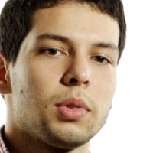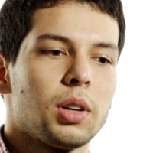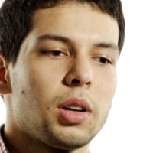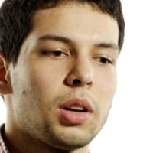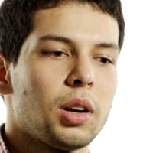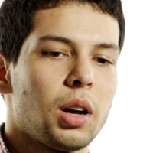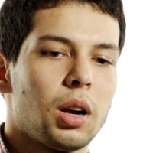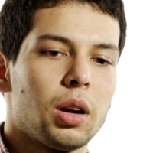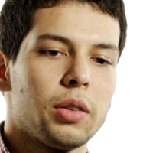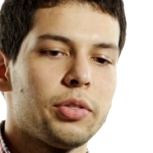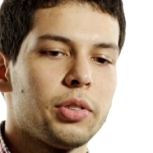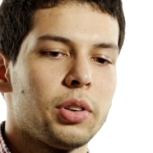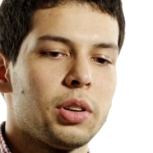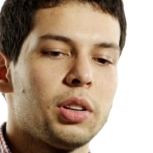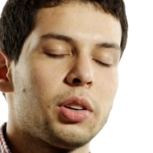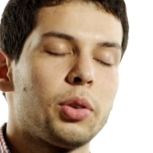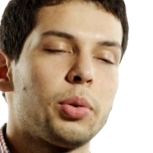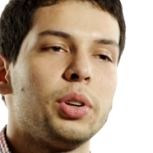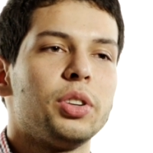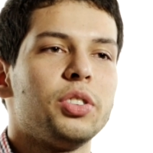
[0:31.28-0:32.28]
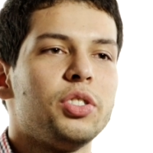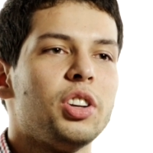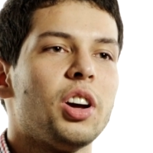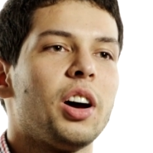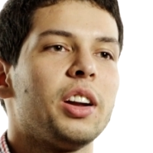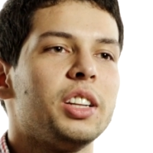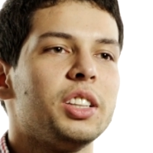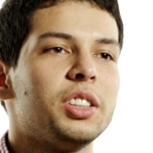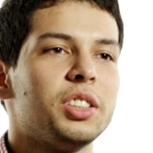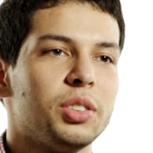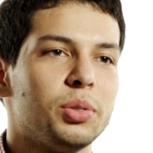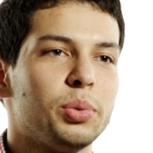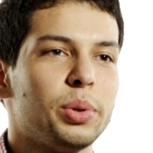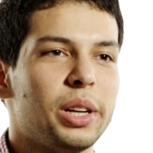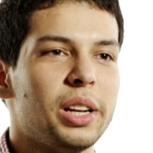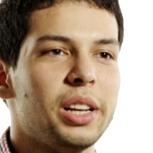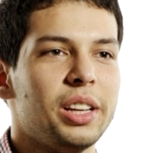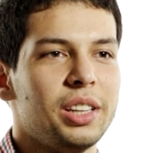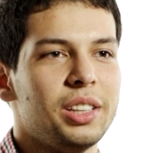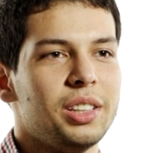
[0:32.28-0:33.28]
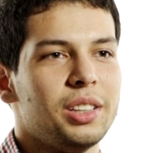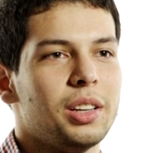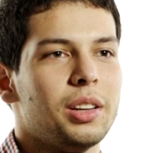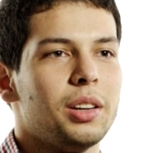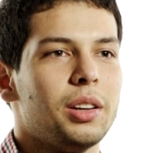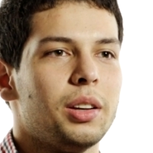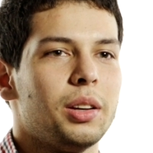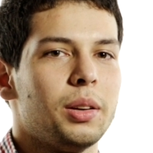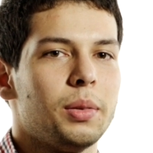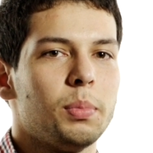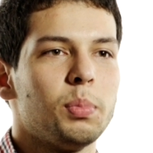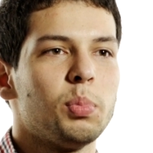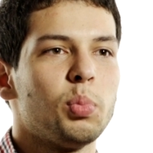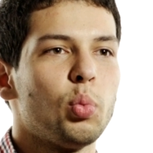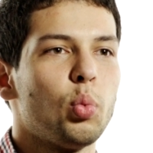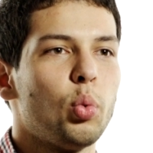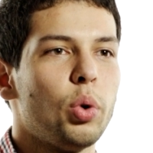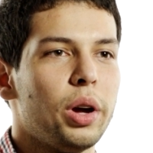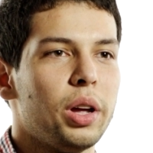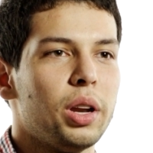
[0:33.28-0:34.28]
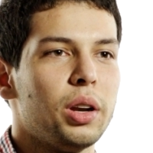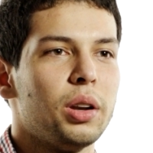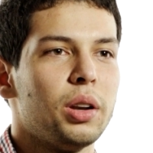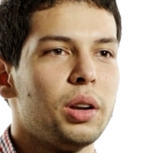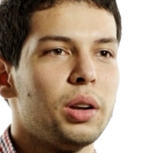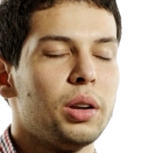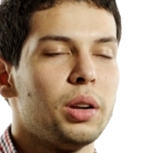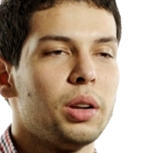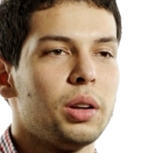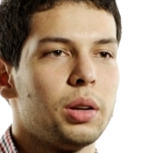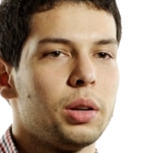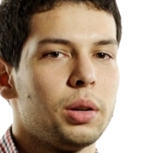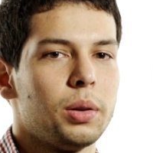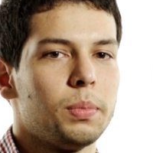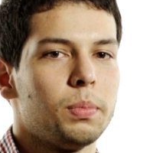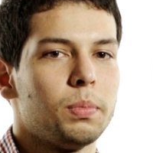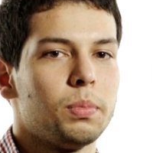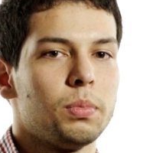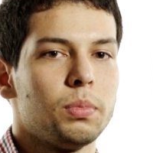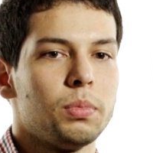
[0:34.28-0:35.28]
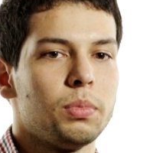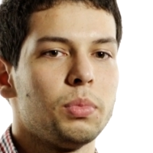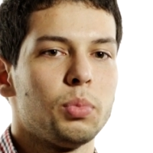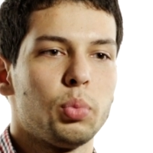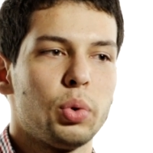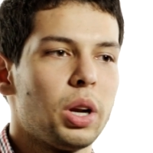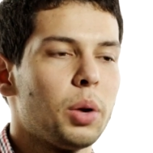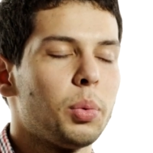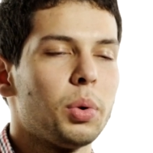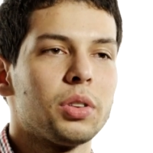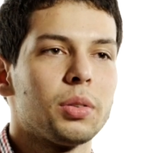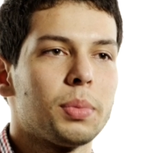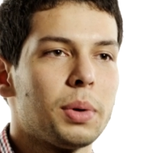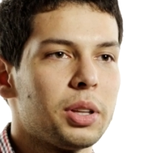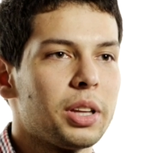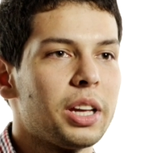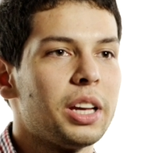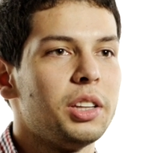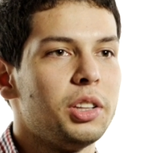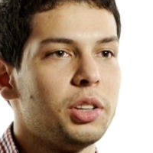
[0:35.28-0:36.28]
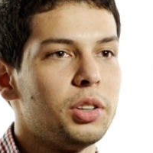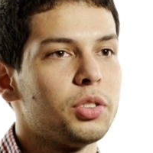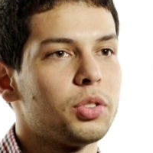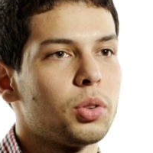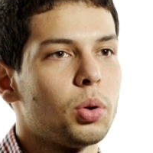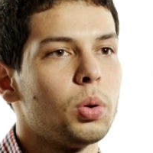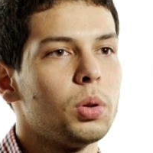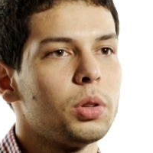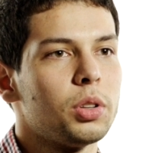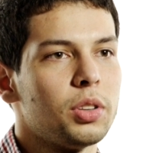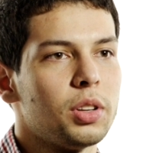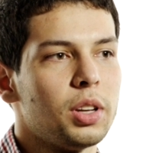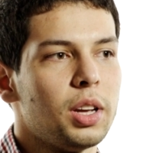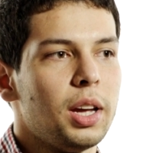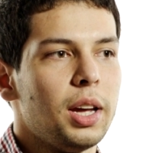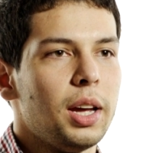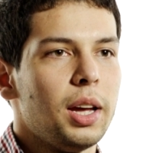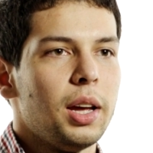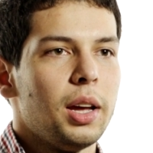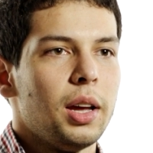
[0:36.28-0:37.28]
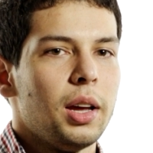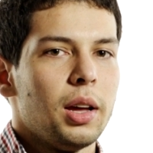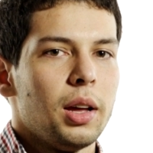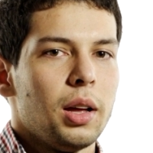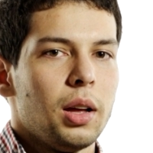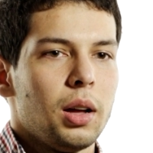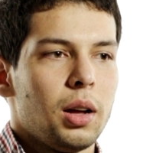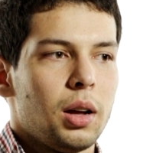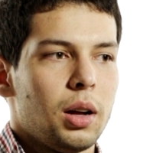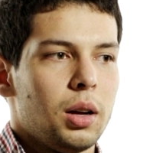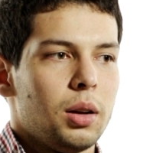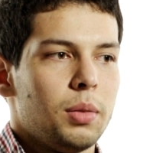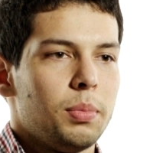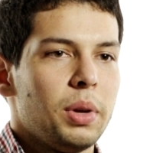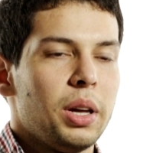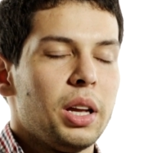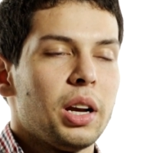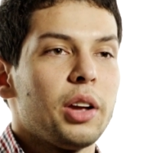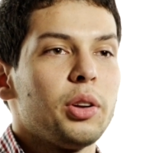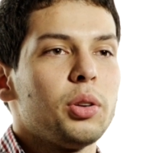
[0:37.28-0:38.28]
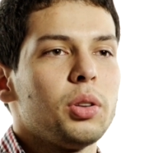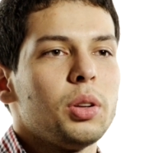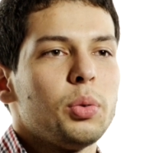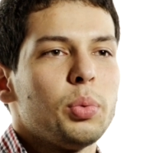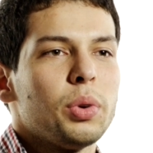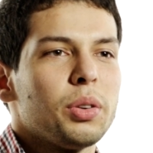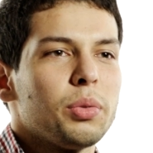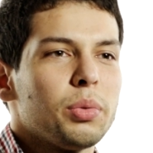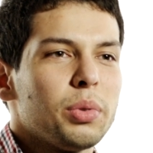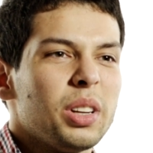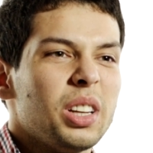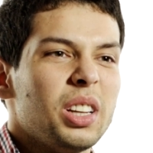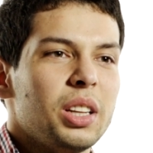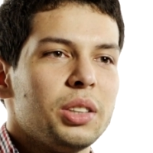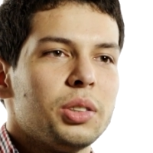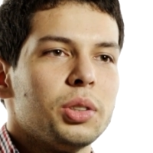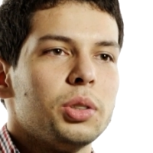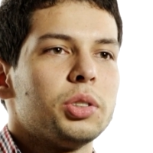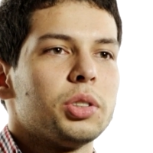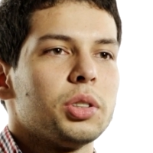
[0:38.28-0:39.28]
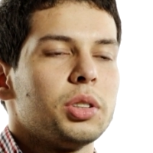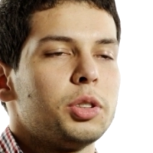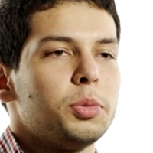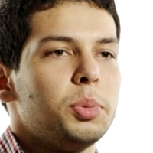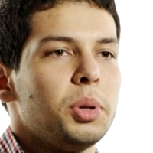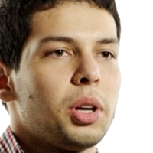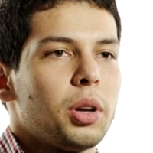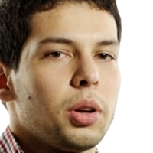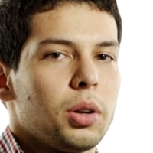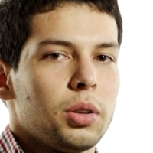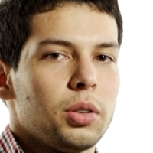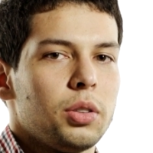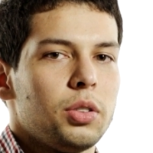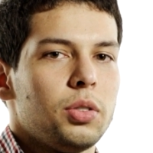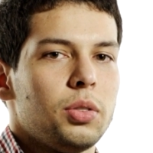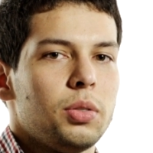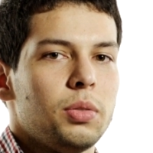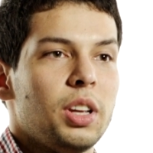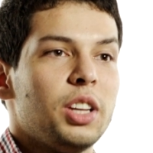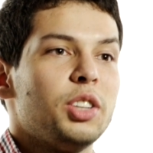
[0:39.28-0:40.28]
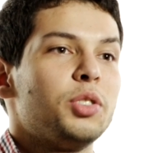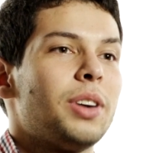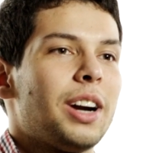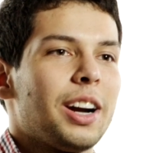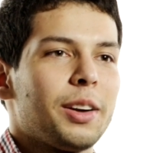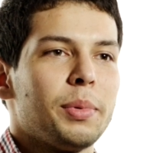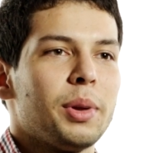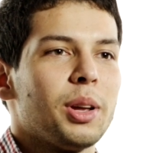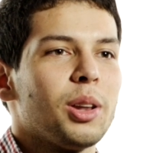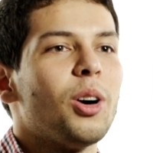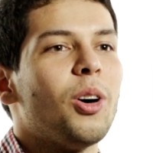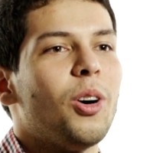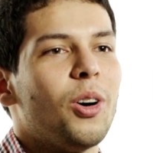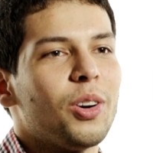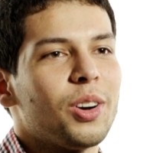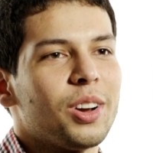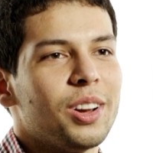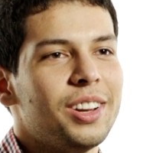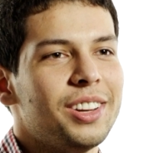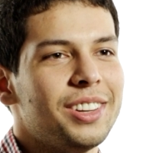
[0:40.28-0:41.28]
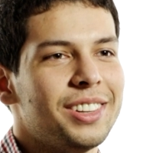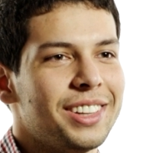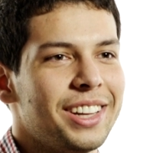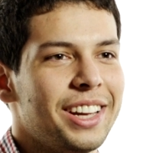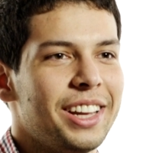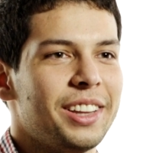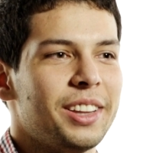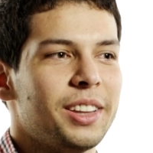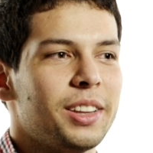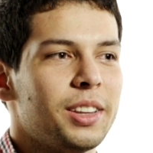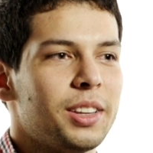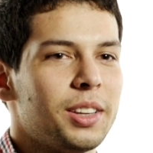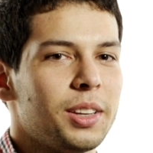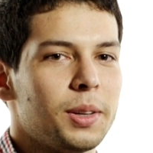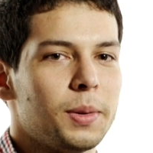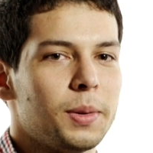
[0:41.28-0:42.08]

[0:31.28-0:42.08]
kind of Christianity really when I was about 8 years old. And I only went really to church because they dragged me along. And